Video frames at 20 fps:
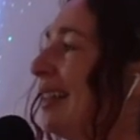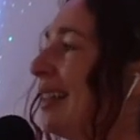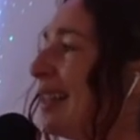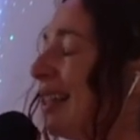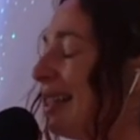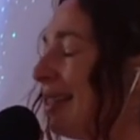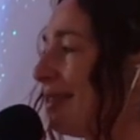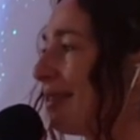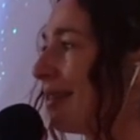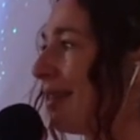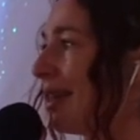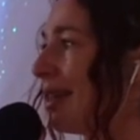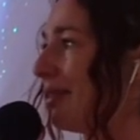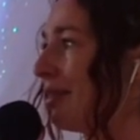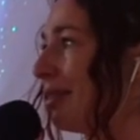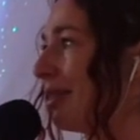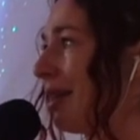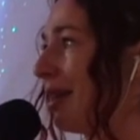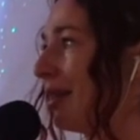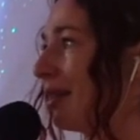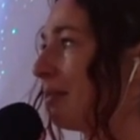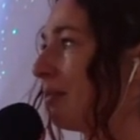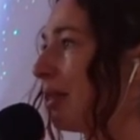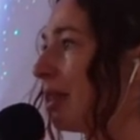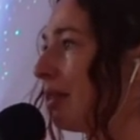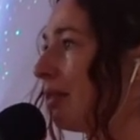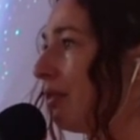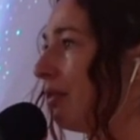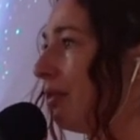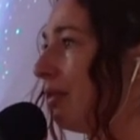is I just ask
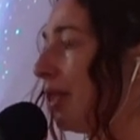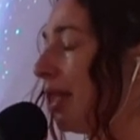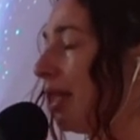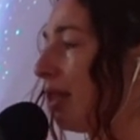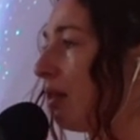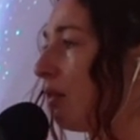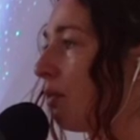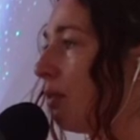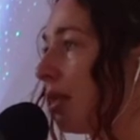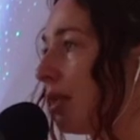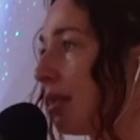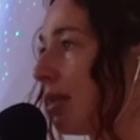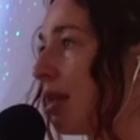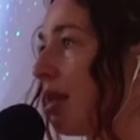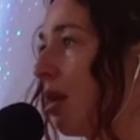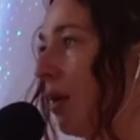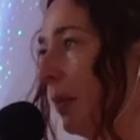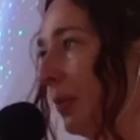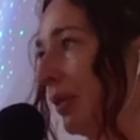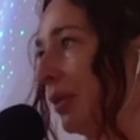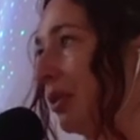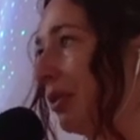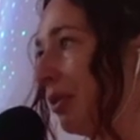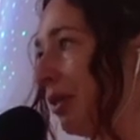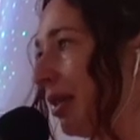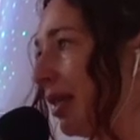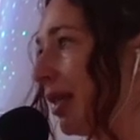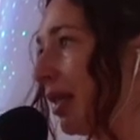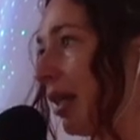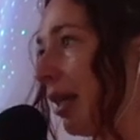myself, like, what's the
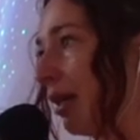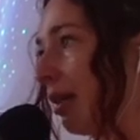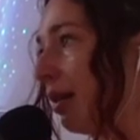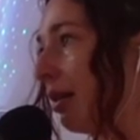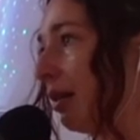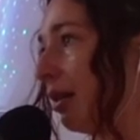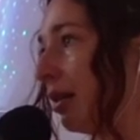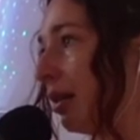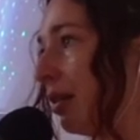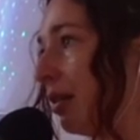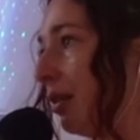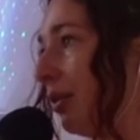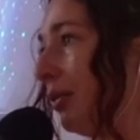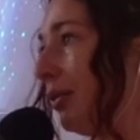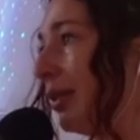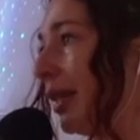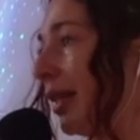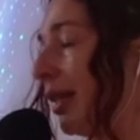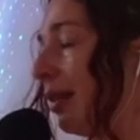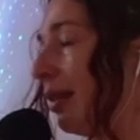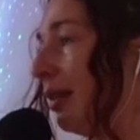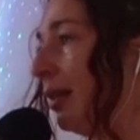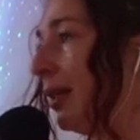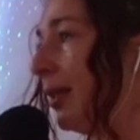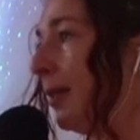opportunity here? You know, like,